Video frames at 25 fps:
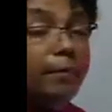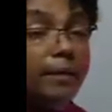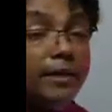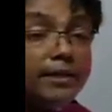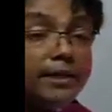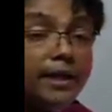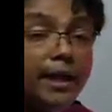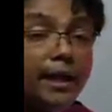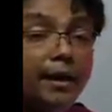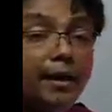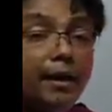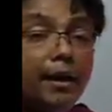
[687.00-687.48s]

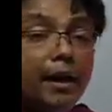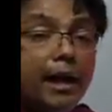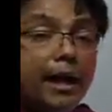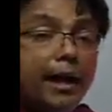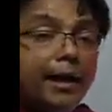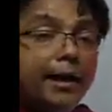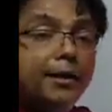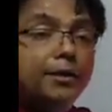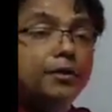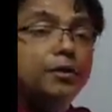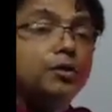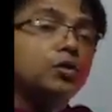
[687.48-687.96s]
information,
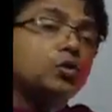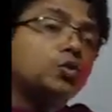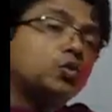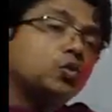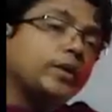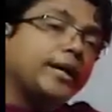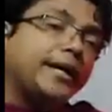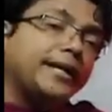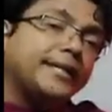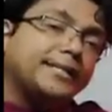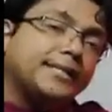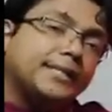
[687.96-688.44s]
and
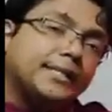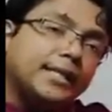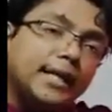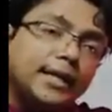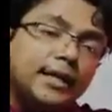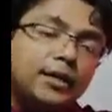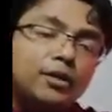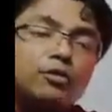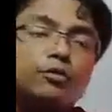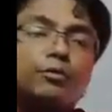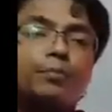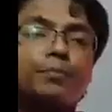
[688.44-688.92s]
to
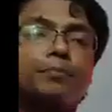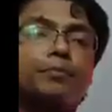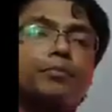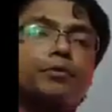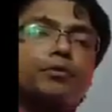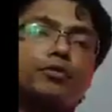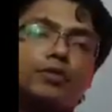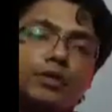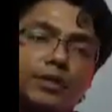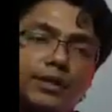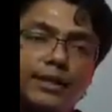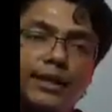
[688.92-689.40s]
answer your
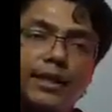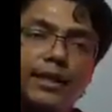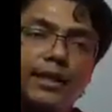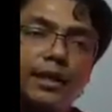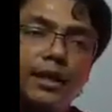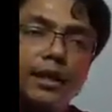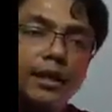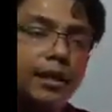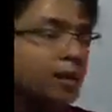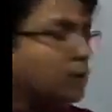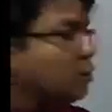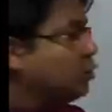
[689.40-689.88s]

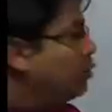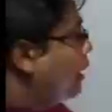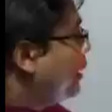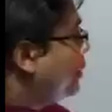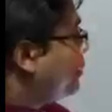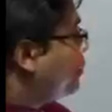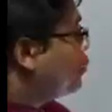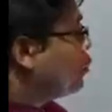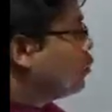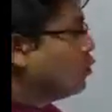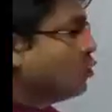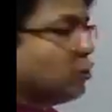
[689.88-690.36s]
question,
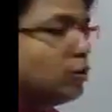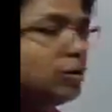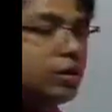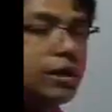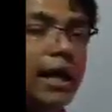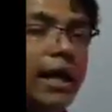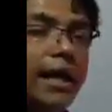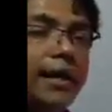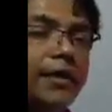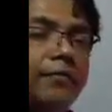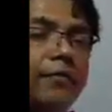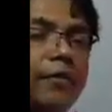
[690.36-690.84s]
you have to
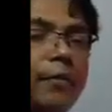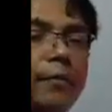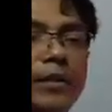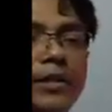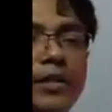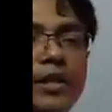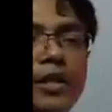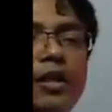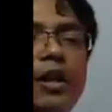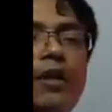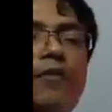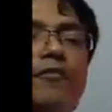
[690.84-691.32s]
know the
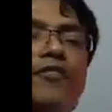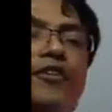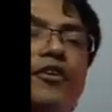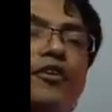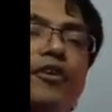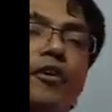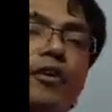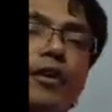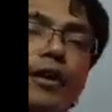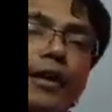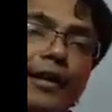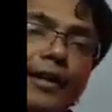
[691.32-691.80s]
information
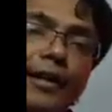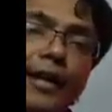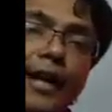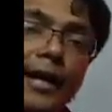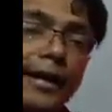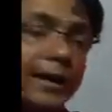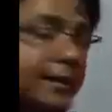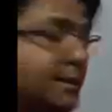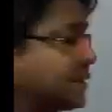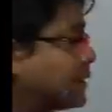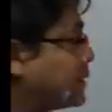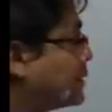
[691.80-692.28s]
of your
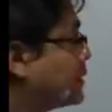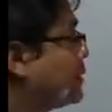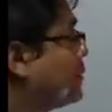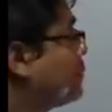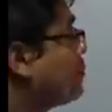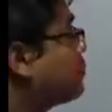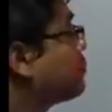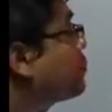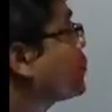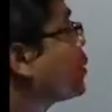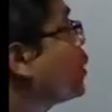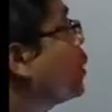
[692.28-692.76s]
text.